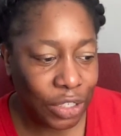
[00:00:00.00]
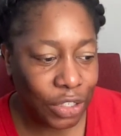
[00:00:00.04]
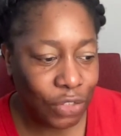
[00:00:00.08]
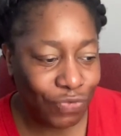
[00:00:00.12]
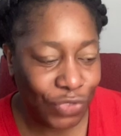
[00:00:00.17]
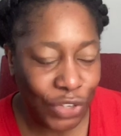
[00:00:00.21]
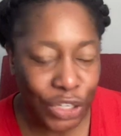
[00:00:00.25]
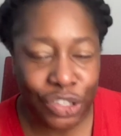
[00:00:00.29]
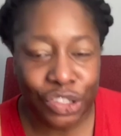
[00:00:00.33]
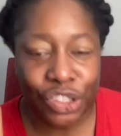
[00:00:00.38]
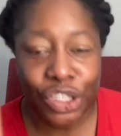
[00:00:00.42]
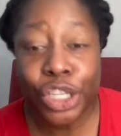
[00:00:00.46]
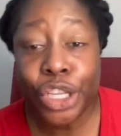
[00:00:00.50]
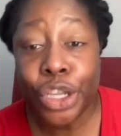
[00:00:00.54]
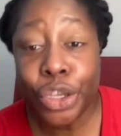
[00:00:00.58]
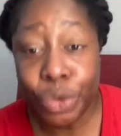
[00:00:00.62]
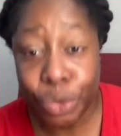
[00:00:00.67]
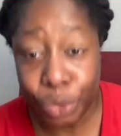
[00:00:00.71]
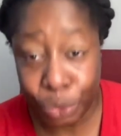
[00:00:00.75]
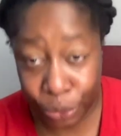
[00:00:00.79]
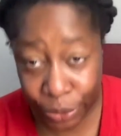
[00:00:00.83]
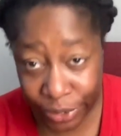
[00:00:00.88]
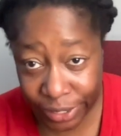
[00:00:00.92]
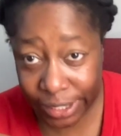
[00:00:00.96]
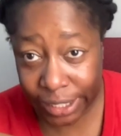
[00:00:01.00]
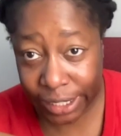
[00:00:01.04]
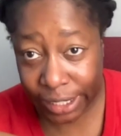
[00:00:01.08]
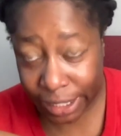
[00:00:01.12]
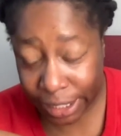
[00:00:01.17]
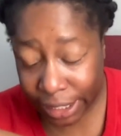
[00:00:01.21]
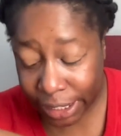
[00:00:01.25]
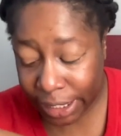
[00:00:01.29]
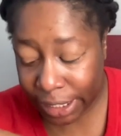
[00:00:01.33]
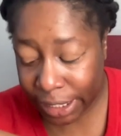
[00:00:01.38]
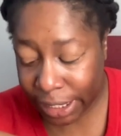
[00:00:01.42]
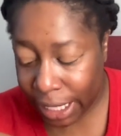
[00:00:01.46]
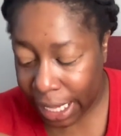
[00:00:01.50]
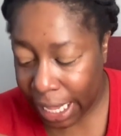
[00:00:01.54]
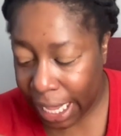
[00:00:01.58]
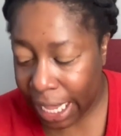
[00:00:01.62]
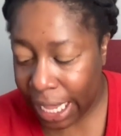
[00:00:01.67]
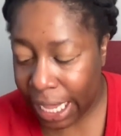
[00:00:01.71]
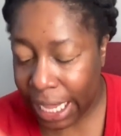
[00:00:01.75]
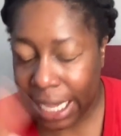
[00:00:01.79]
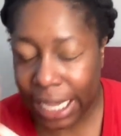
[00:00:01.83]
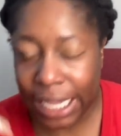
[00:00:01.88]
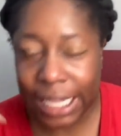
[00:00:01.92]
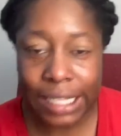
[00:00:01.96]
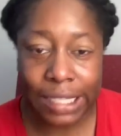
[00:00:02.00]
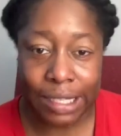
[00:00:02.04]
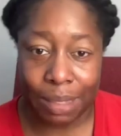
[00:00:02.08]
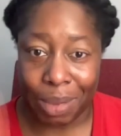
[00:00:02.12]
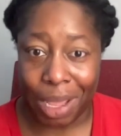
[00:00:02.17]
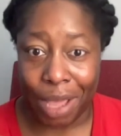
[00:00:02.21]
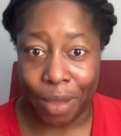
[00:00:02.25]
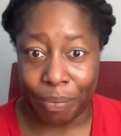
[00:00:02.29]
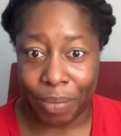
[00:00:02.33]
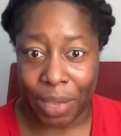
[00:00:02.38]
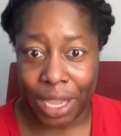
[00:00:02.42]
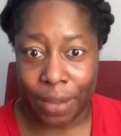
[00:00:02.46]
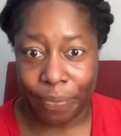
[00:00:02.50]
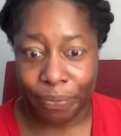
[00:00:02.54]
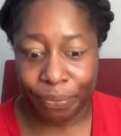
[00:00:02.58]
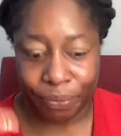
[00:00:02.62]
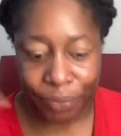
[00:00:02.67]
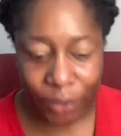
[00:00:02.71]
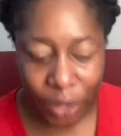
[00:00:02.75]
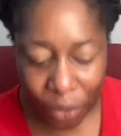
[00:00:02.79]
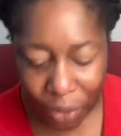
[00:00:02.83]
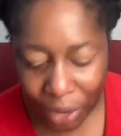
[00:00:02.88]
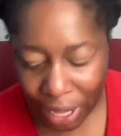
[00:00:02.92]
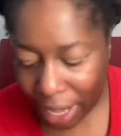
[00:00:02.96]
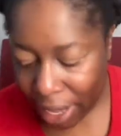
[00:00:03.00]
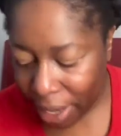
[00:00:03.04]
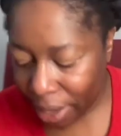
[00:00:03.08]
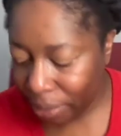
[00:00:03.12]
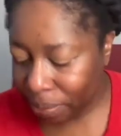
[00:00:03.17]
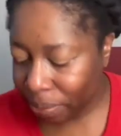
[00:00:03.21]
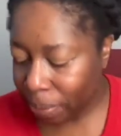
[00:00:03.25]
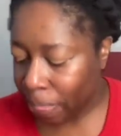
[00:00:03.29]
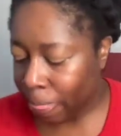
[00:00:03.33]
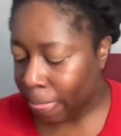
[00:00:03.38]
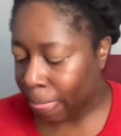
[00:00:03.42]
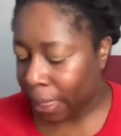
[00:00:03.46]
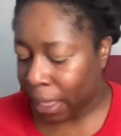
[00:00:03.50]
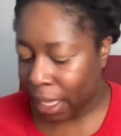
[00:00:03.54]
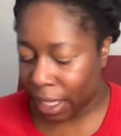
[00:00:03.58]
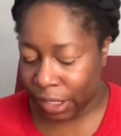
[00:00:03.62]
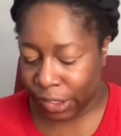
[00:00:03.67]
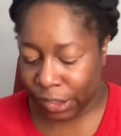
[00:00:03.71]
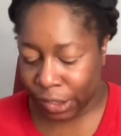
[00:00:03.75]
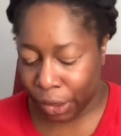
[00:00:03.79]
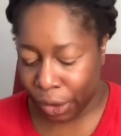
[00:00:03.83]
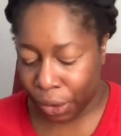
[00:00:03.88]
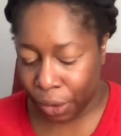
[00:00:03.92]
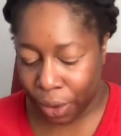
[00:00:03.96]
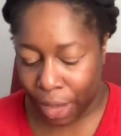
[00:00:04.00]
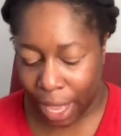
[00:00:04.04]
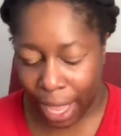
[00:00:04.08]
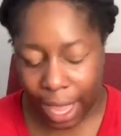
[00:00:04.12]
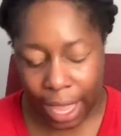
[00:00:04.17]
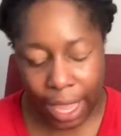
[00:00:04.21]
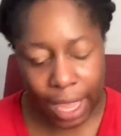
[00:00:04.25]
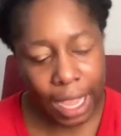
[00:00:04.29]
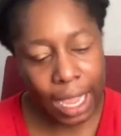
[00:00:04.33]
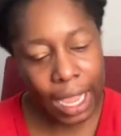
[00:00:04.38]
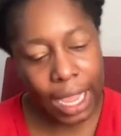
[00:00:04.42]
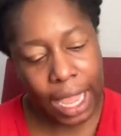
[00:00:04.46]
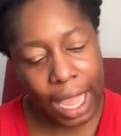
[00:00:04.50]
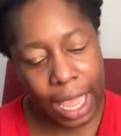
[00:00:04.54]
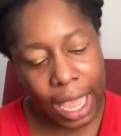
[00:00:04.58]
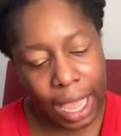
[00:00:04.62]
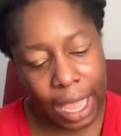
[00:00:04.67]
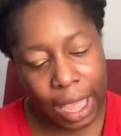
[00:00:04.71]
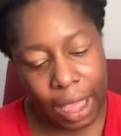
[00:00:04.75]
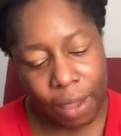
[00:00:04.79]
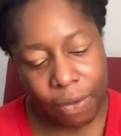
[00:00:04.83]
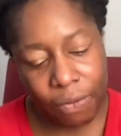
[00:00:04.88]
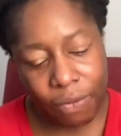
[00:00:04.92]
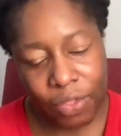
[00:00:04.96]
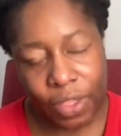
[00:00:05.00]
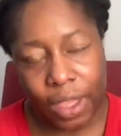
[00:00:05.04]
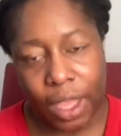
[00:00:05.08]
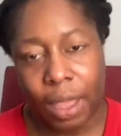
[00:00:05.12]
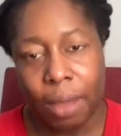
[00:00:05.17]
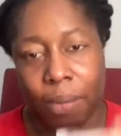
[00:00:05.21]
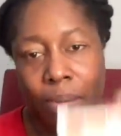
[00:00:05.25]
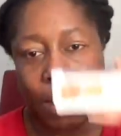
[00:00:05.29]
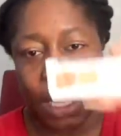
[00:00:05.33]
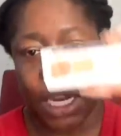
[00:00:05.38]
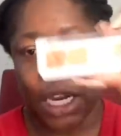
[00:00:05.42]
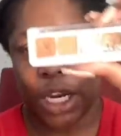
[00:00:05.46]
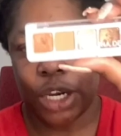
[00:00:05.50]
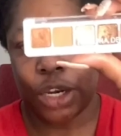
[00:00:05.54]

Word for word: first news is about me, okay? So I have the Mini